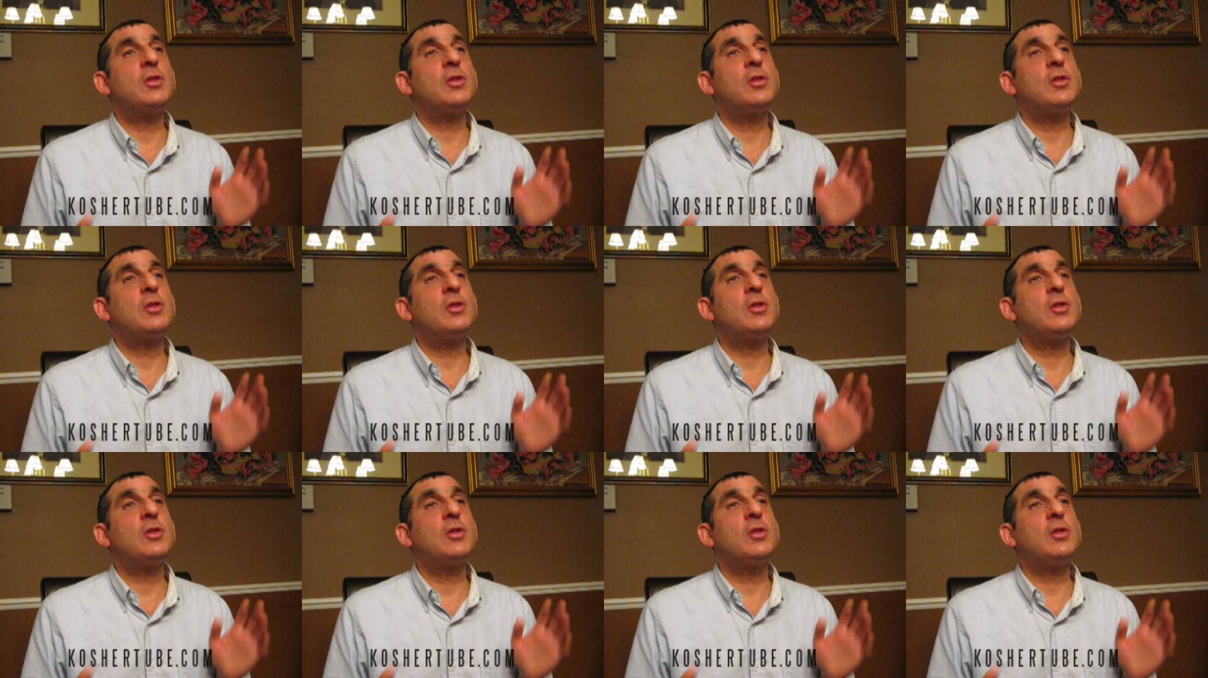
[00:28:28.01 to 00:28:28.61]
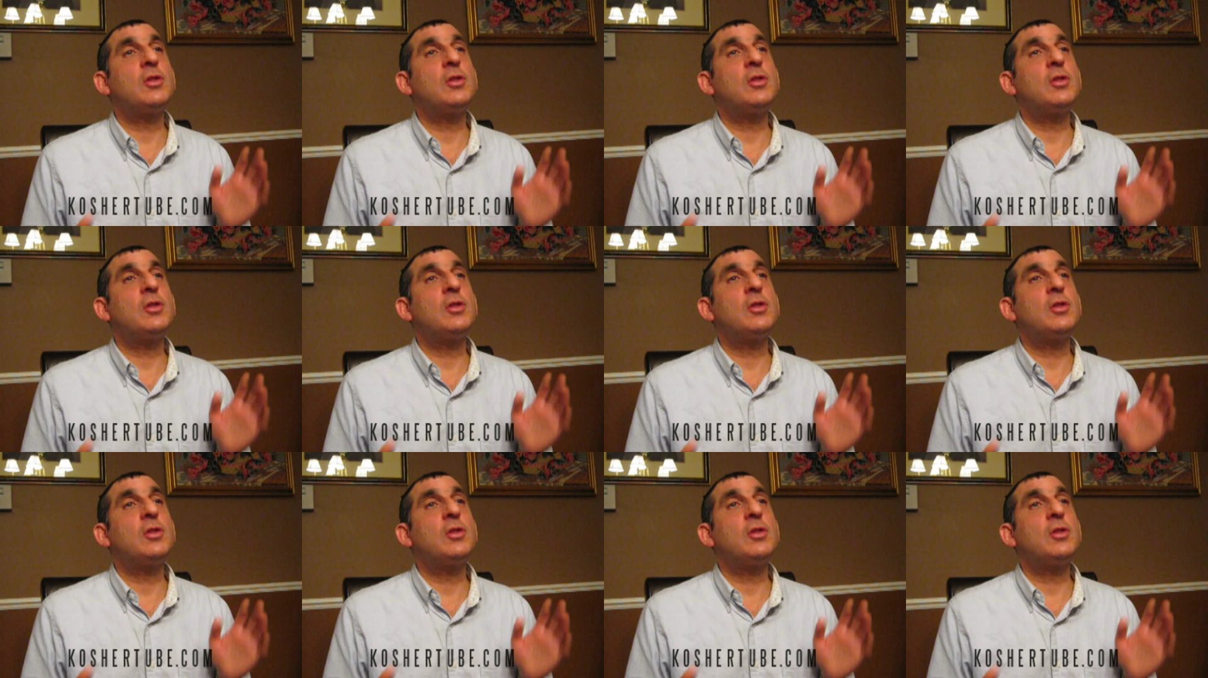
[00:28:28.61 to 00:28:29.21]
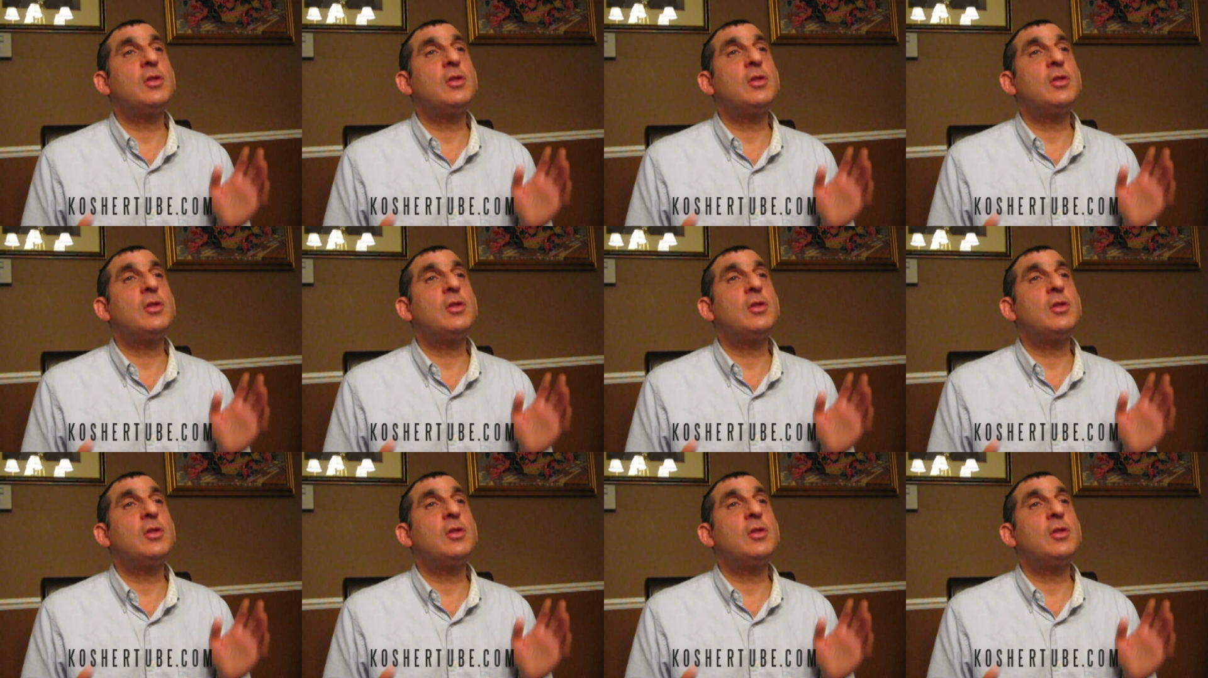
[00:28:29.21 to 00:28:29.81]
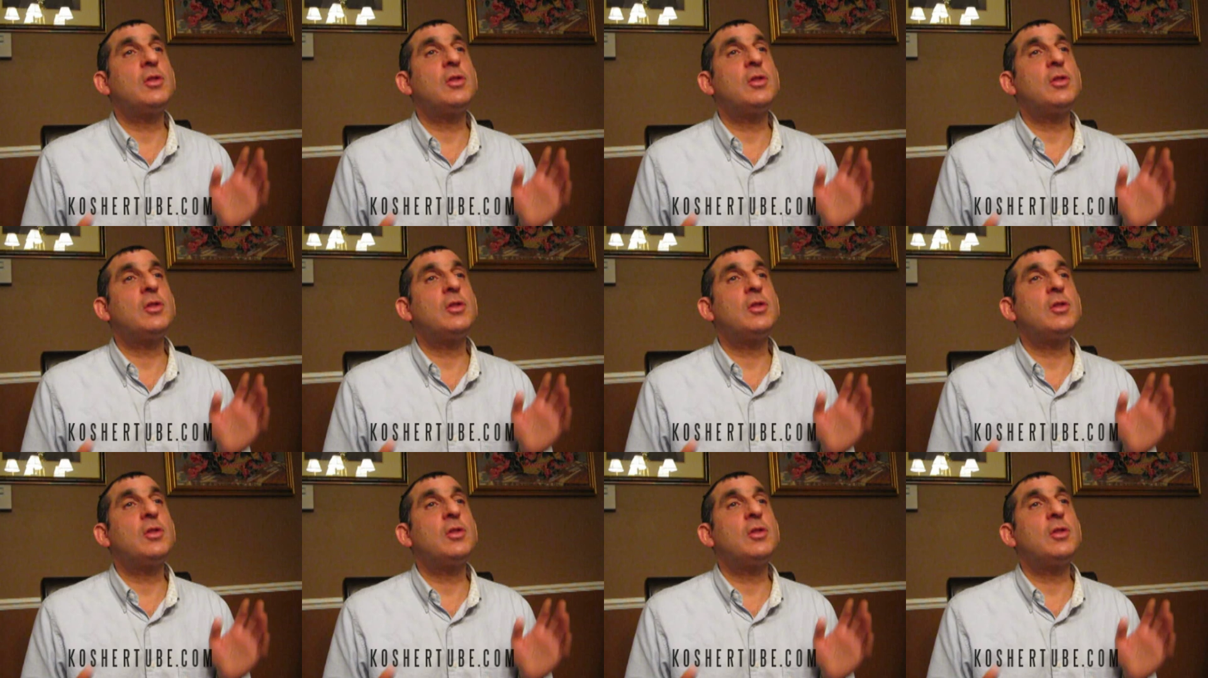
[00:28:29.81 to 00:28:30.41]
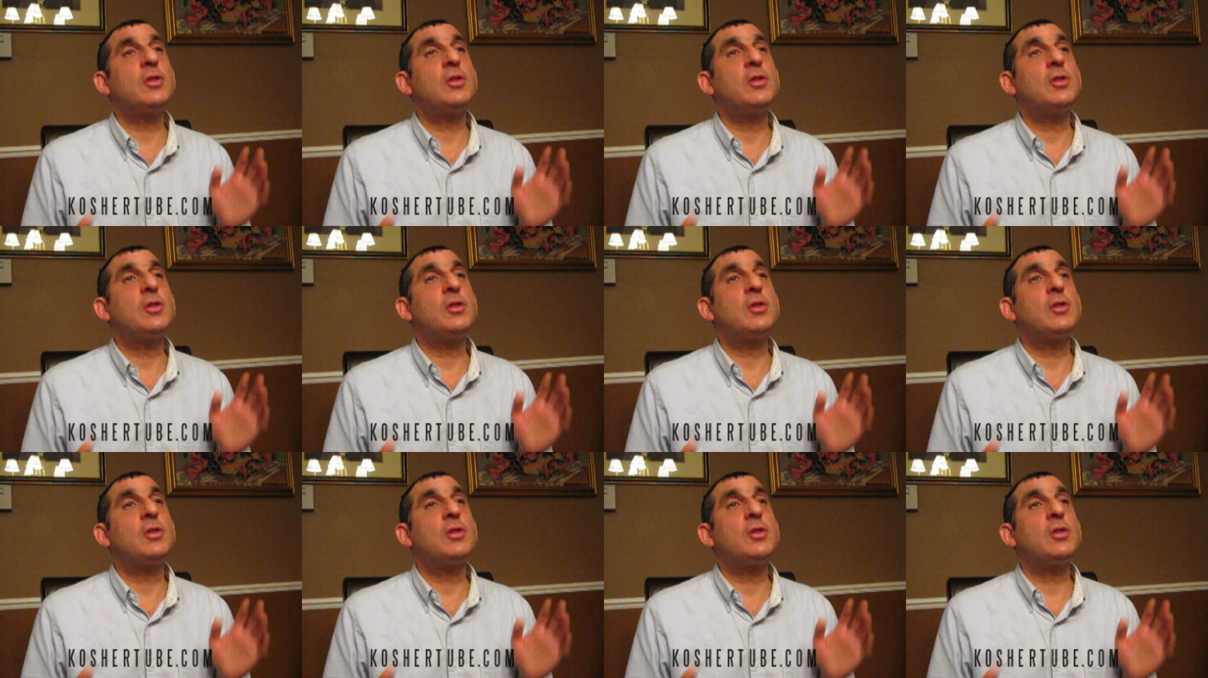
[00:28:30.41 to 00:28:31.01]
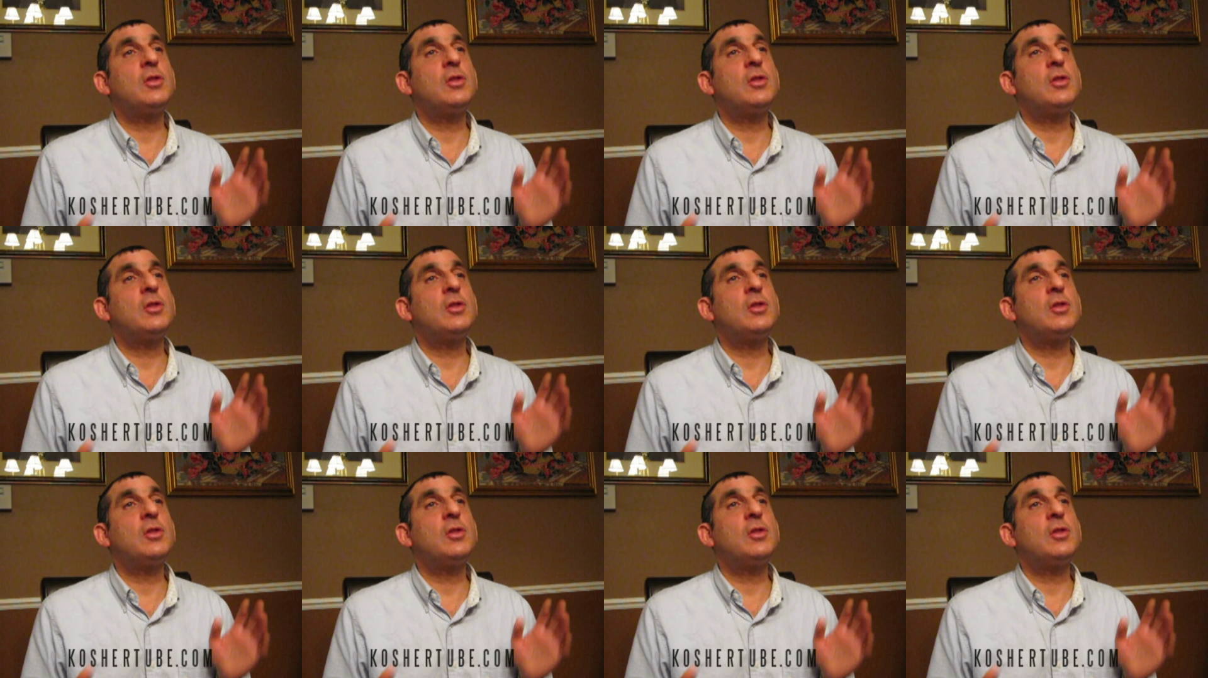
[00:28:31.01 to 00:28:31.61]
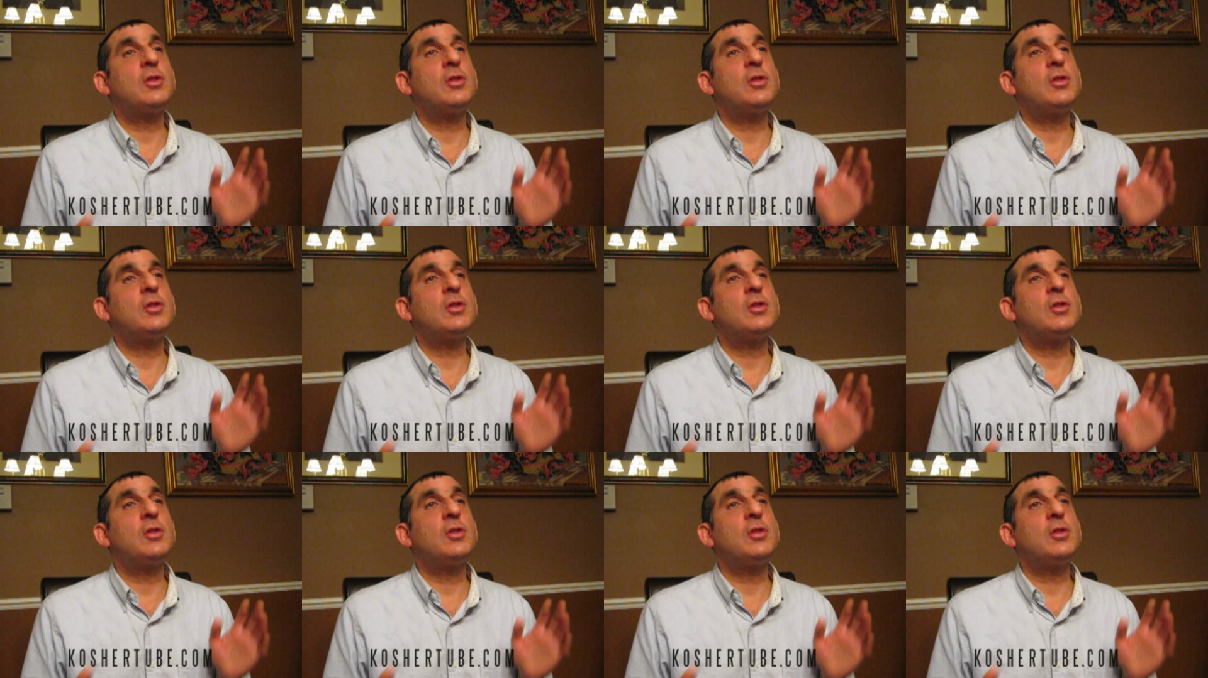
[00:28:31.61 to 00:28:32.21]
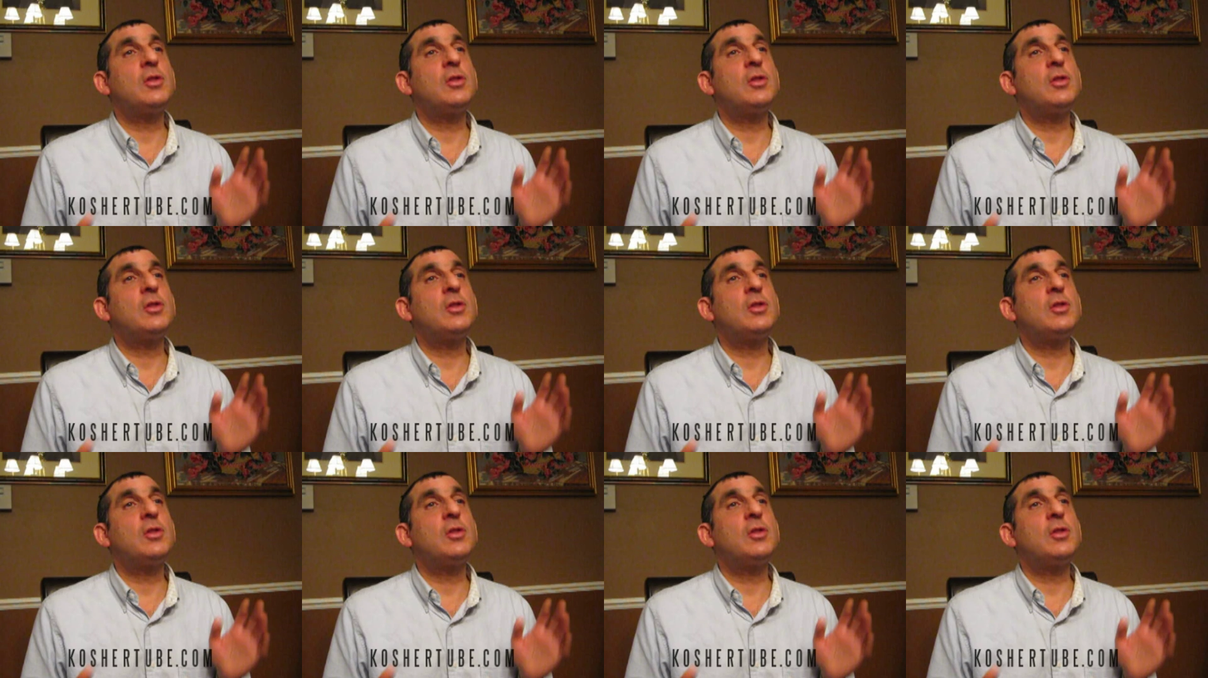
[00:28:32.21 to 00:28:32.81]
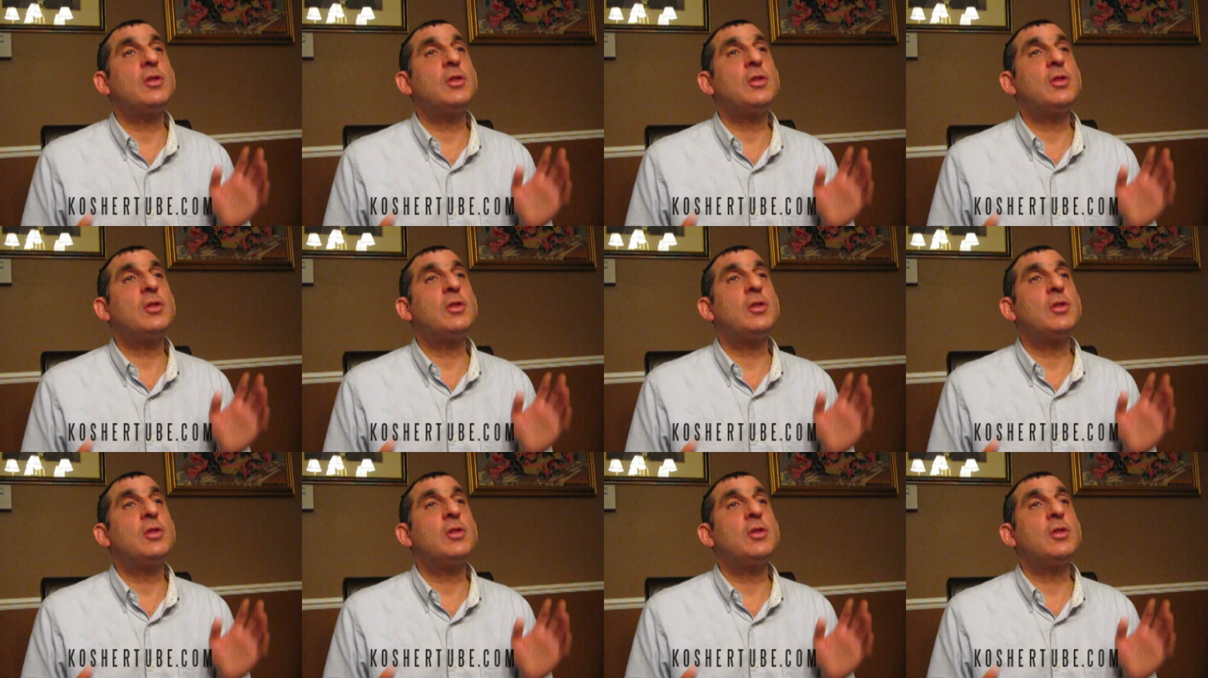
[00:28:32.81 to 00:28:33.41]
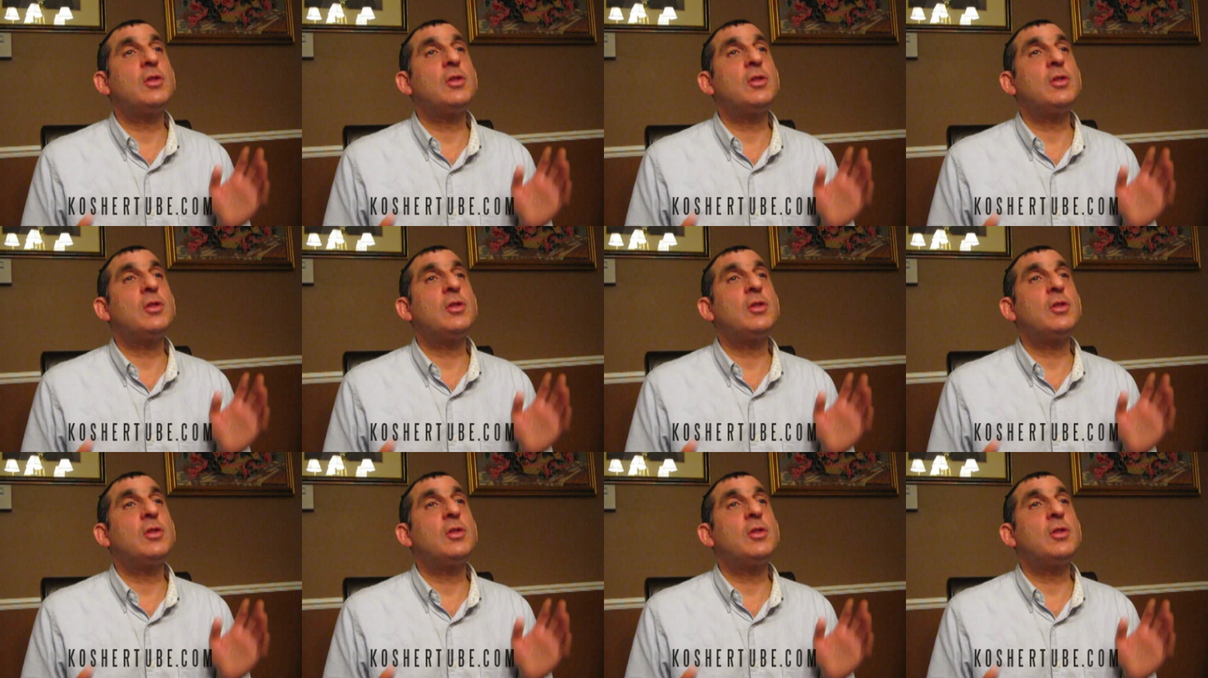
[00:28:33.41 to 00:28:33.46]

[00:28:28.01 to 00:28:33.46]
This is a still picture; no speech is visible.